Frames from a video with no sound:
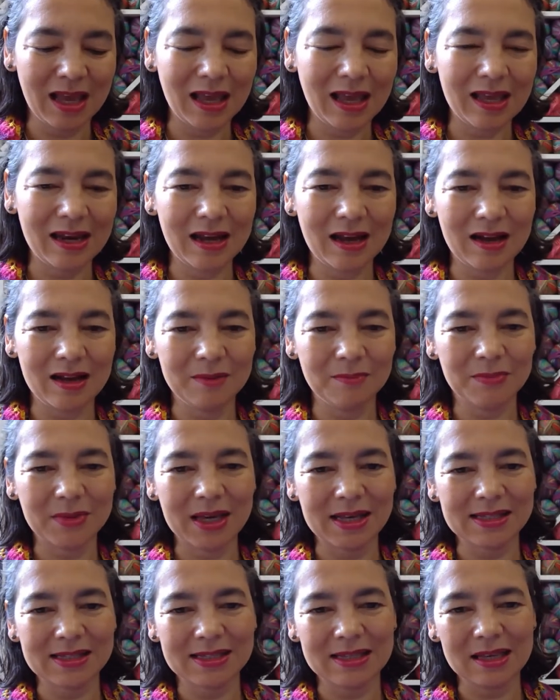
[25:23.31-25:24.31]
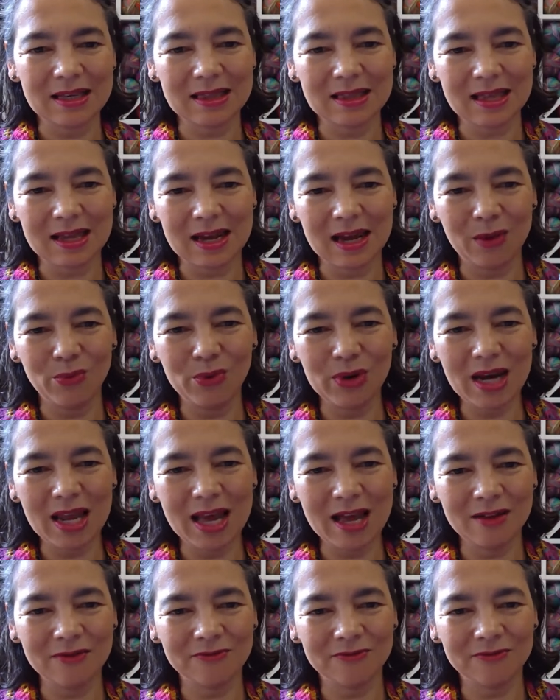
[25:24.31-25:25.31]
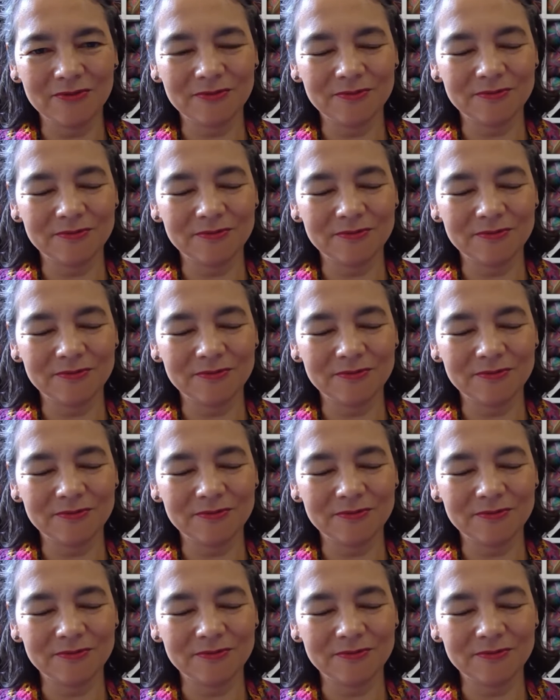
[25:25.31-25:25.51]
and I'm guessing that I will have